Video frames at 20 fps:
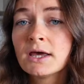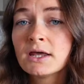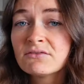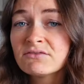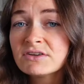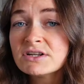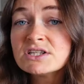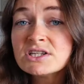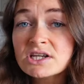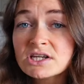And
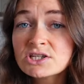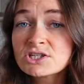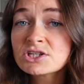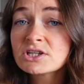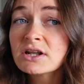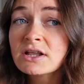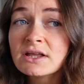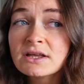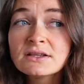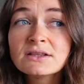I've
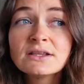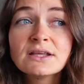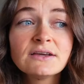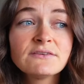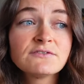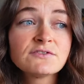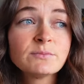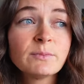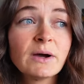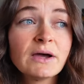intentionally
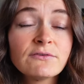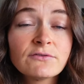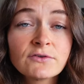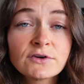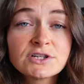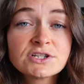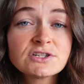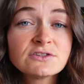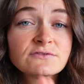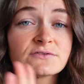left my
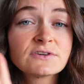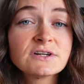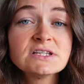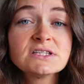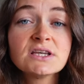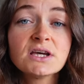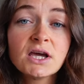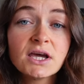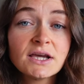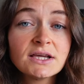fridge and
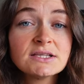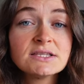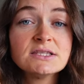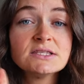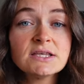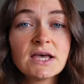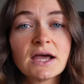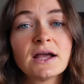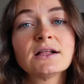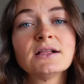freezer
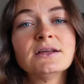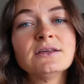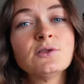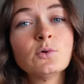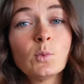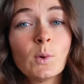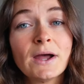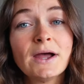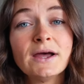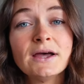exactly the
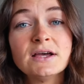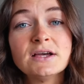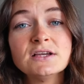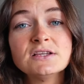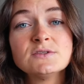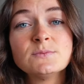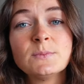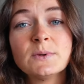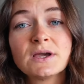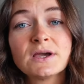way it
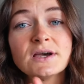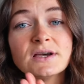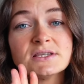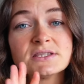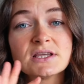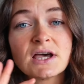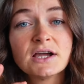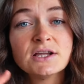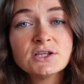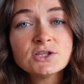is
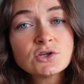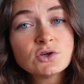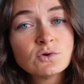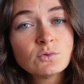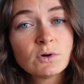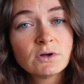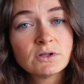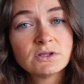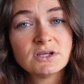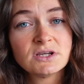because I do
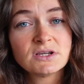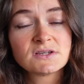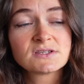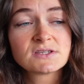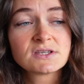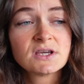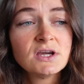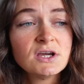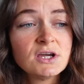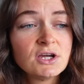want
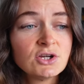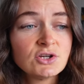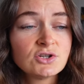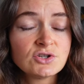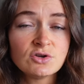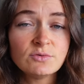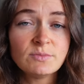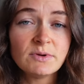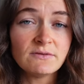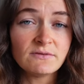this
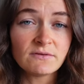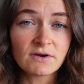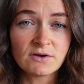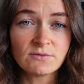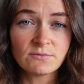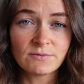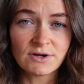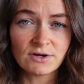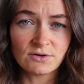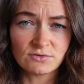to be very
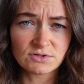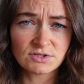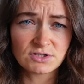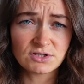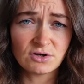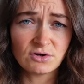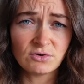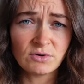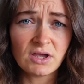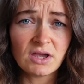real.
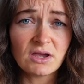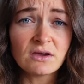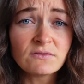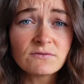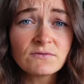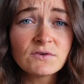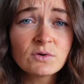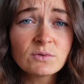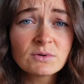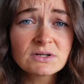So
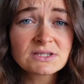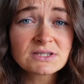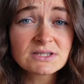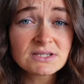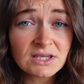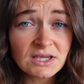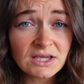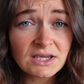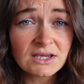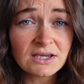if you are
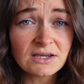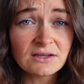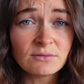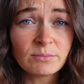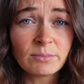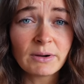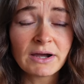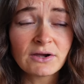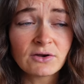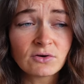
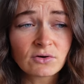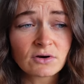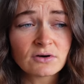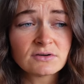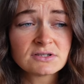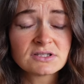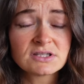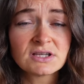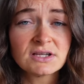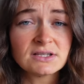scared by
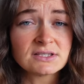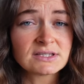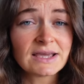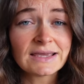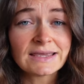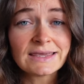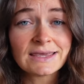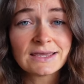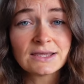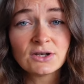gross things,
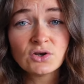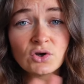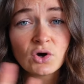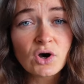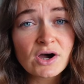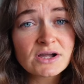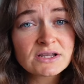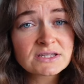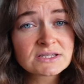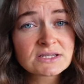I
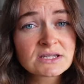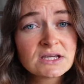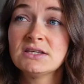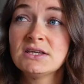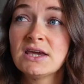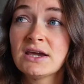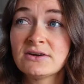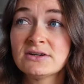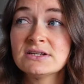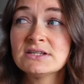cannot
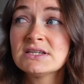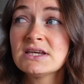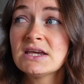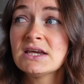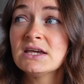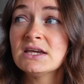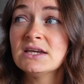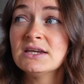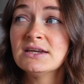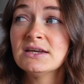
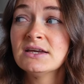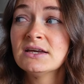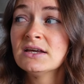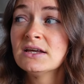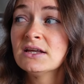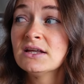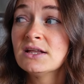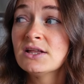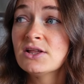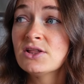guarantee
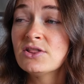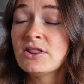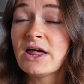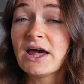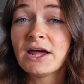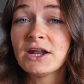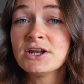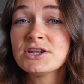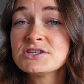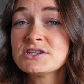
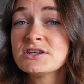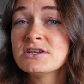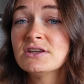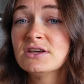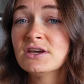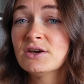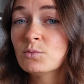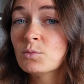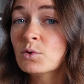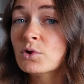that
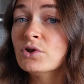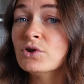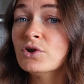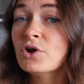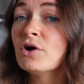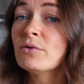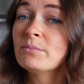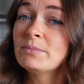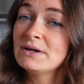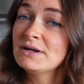it will
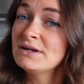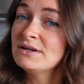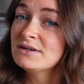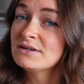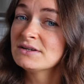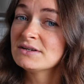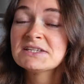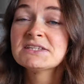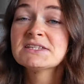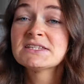not
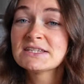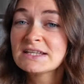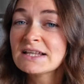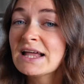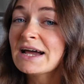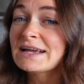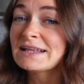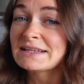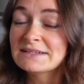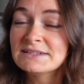be
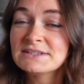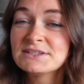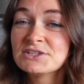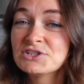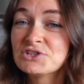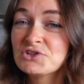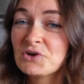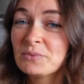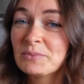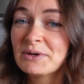slightly
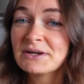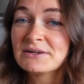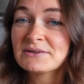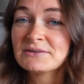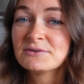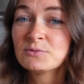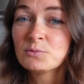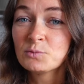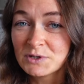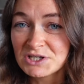disturbing.
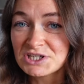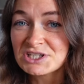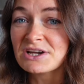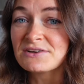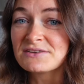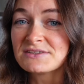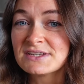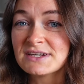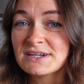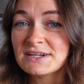We
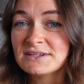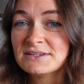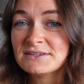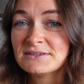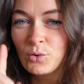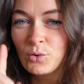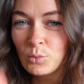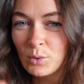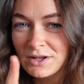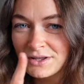shall see.
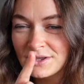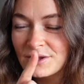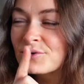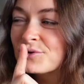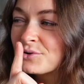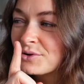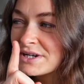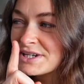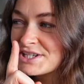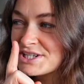One
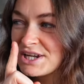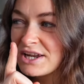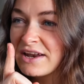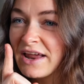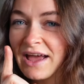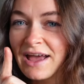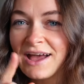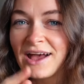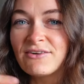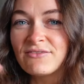little question
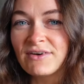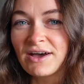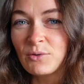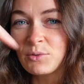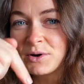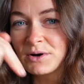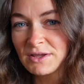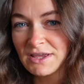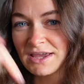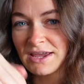I have, I
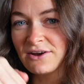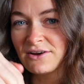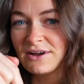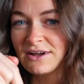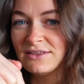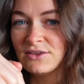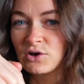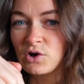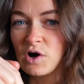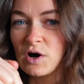want to hear
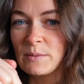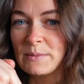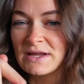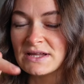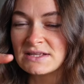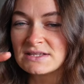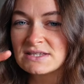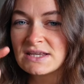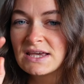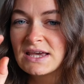it in the
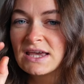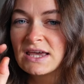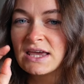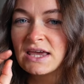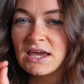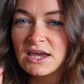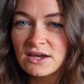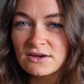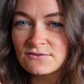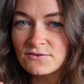comments.
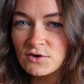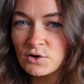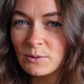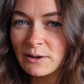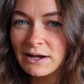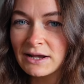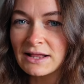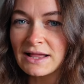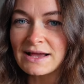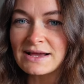If you
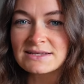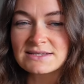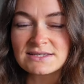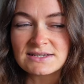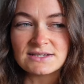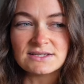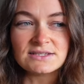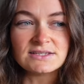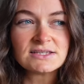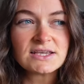wear
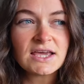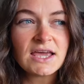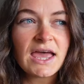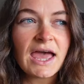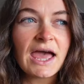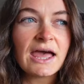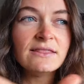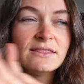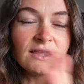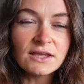glasses
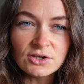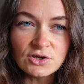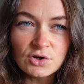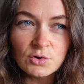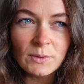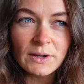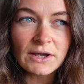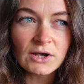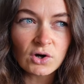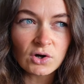and then
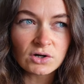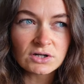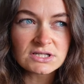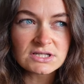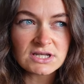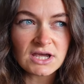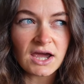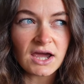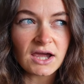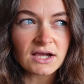you wear
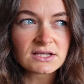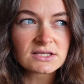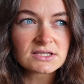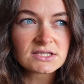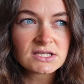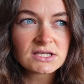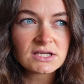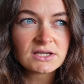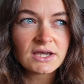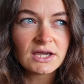
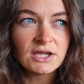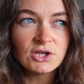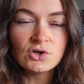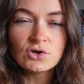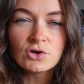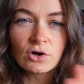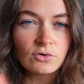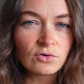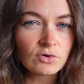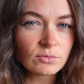contacts and you
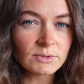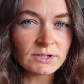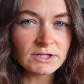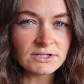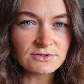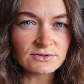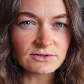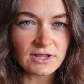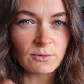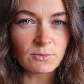don't normally
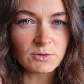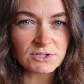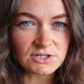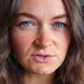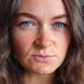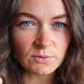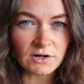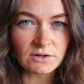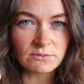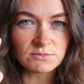do that, which
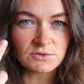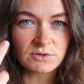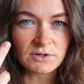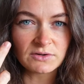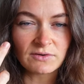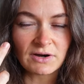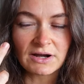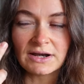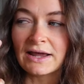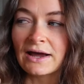is what I'm
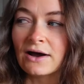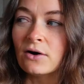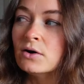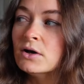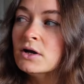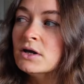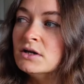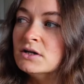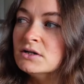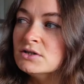doing right now,
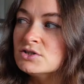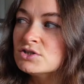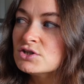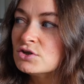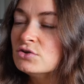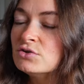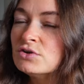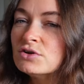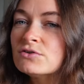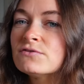
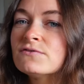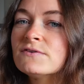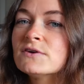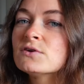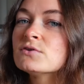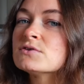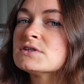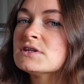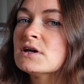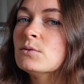do you
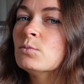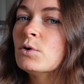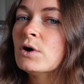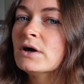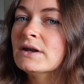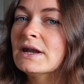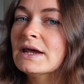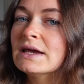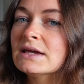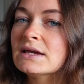feel
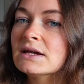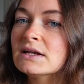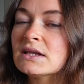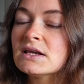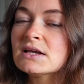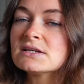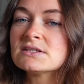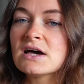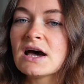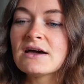somewhat naked?
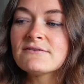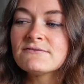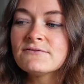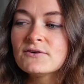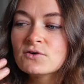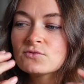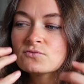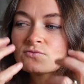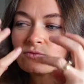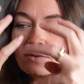Because I
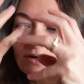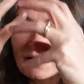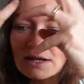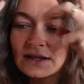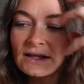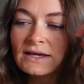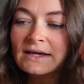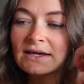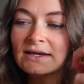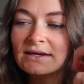feel
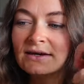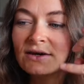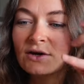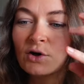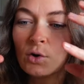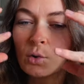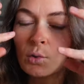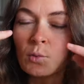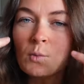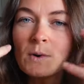really
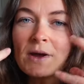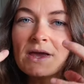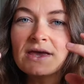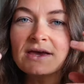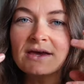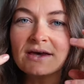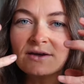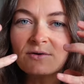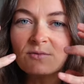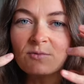
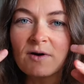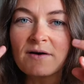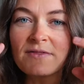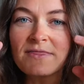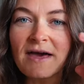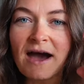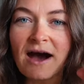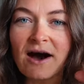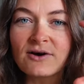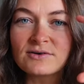weird
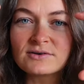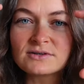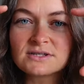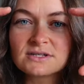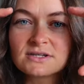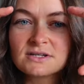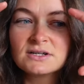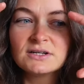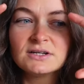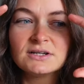without